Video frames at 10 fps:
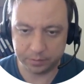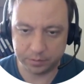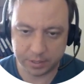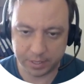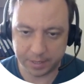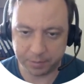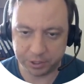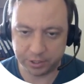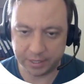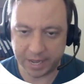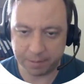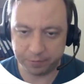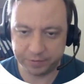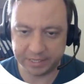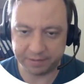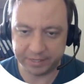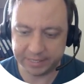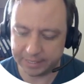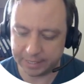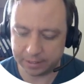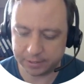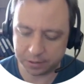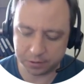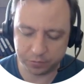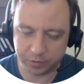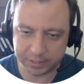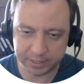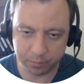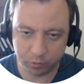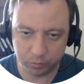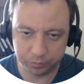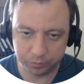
See emission time of 17 nanoseconds, for example.